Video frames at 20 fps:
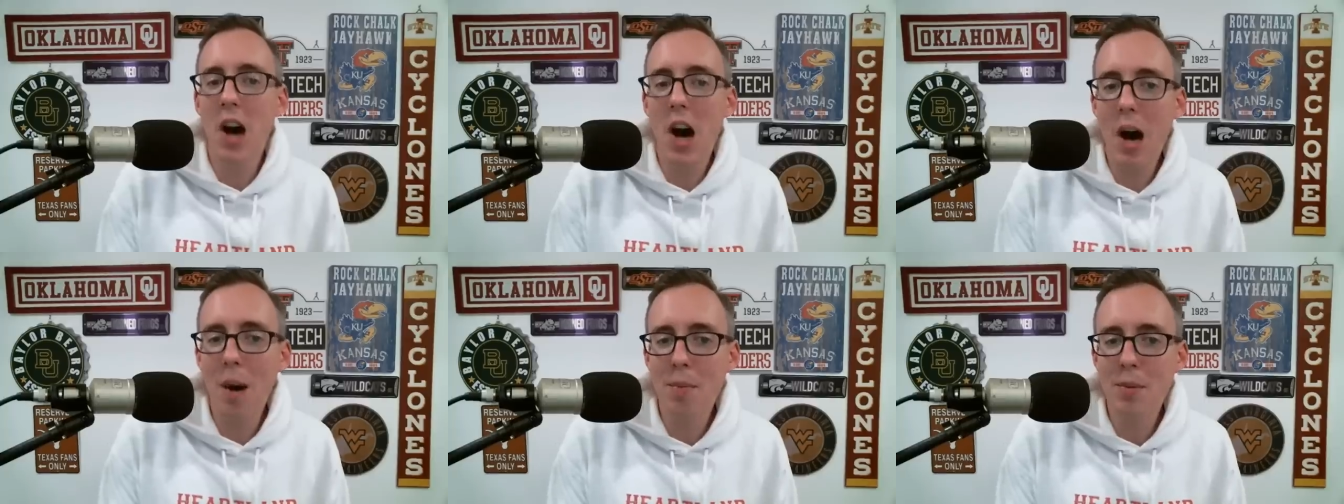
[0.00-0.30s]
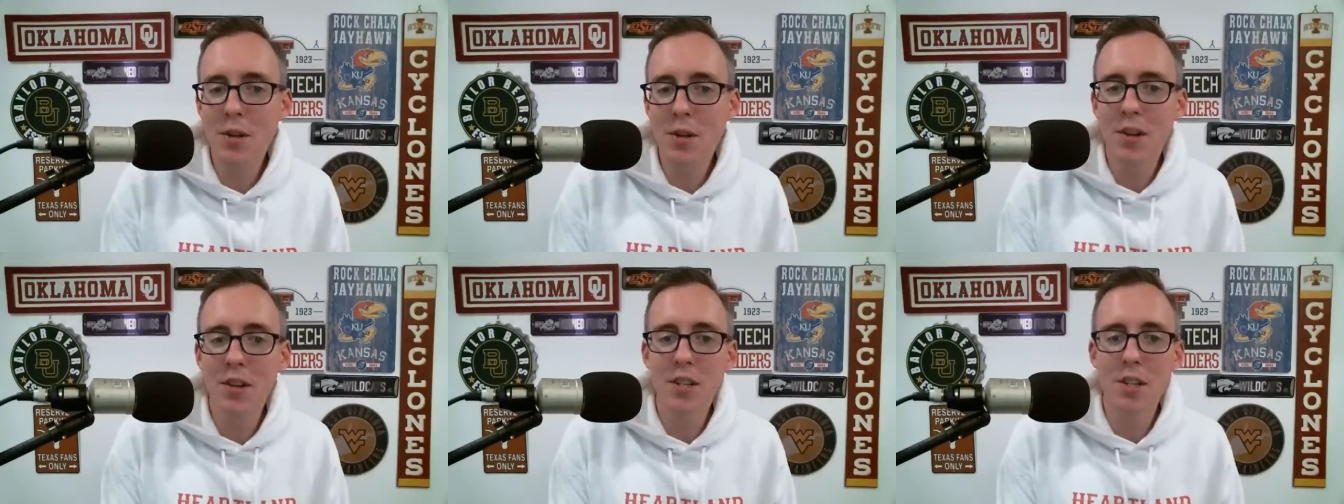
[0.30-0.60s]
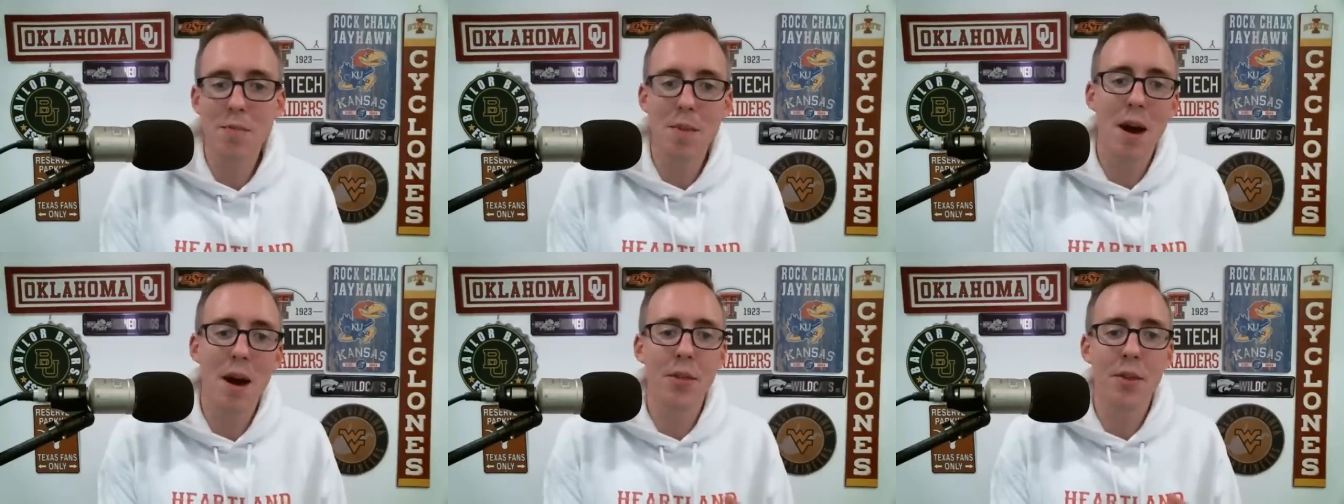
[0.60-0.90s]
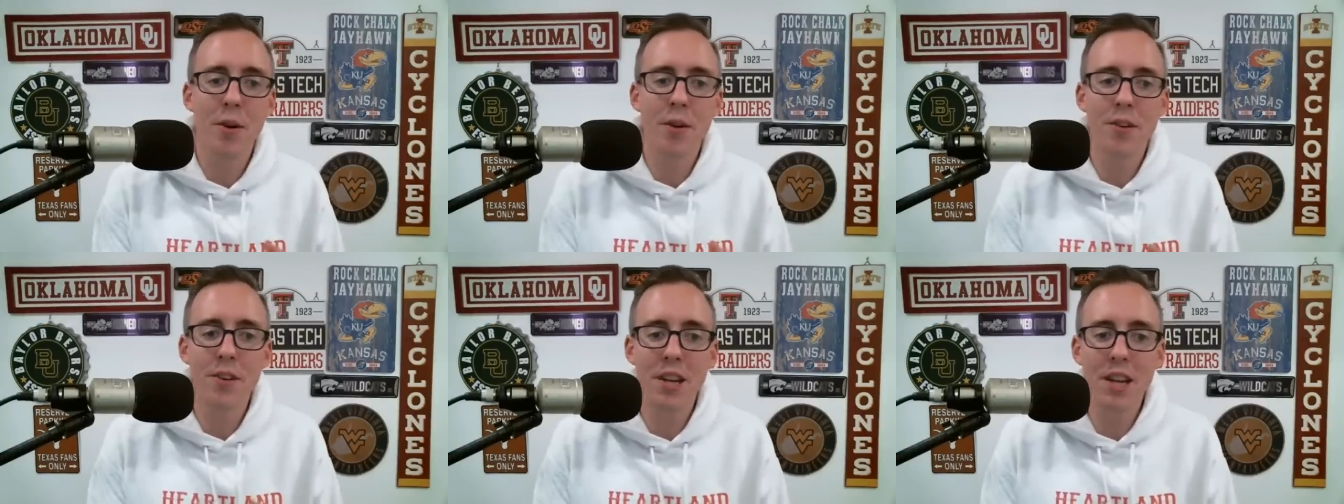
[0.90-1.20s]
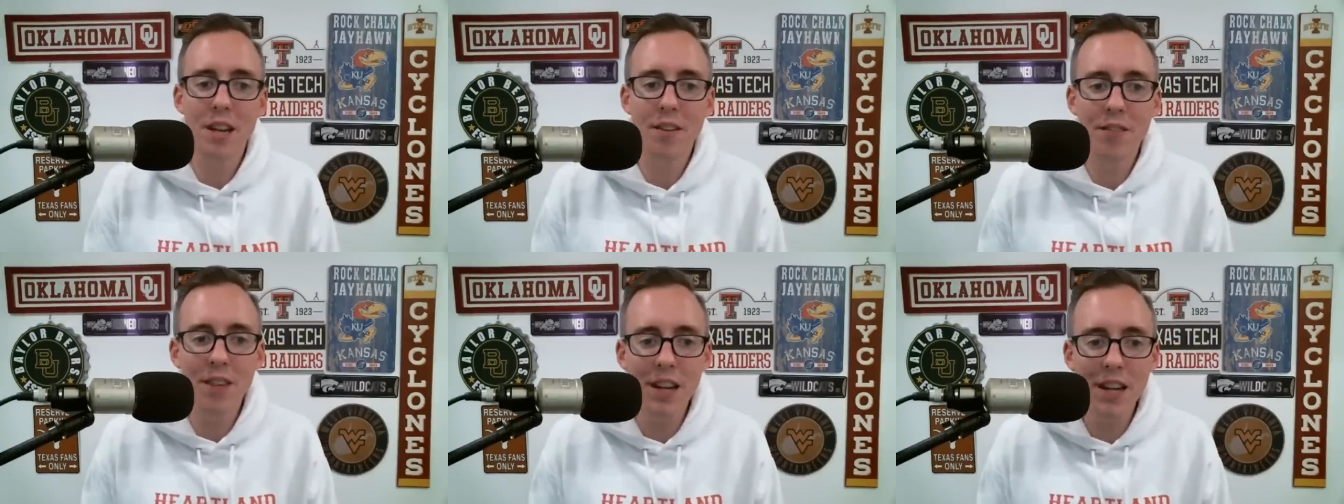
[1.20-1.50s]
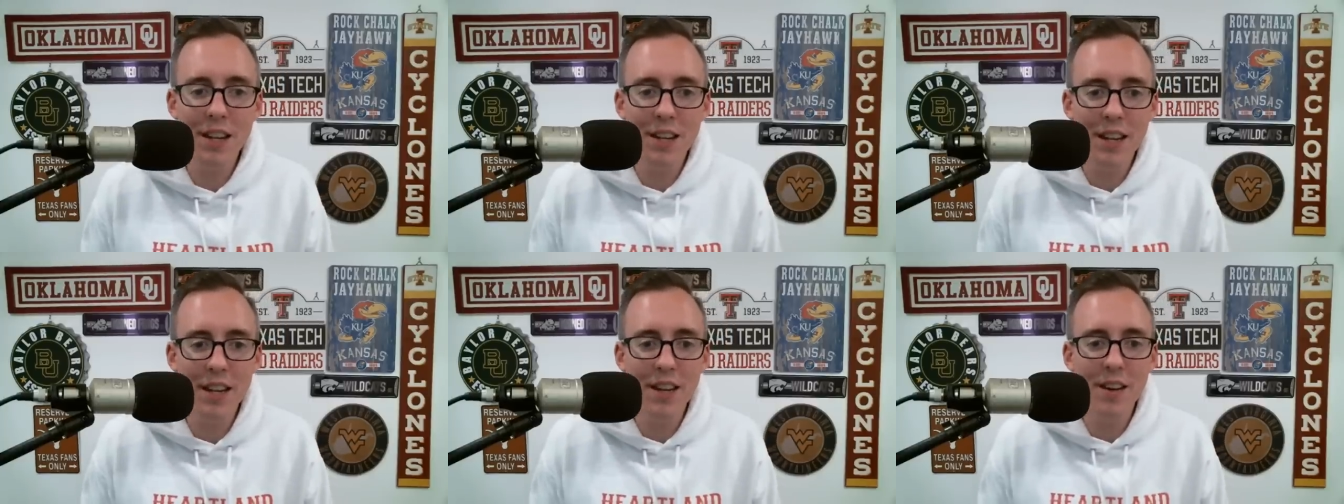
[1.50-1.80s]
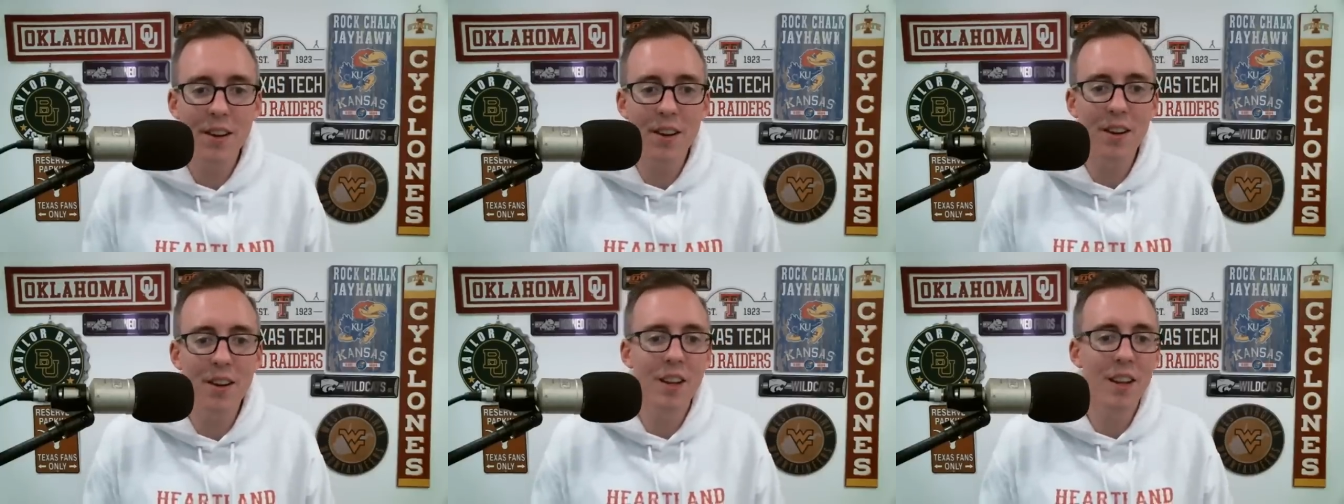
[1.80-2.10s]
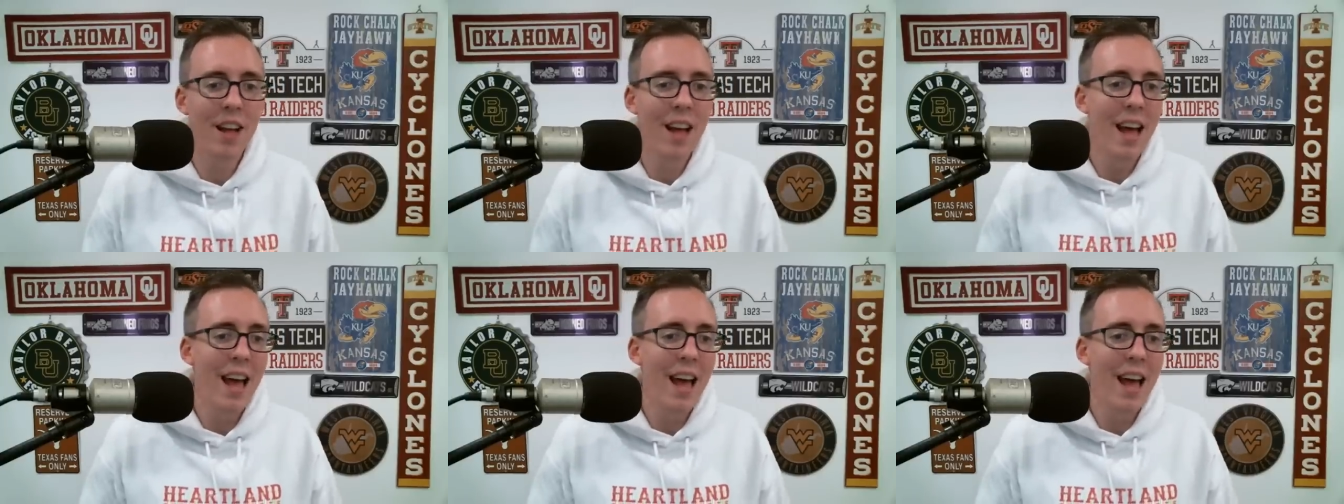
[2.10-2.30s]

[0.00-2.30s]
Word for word: options about their TV deal,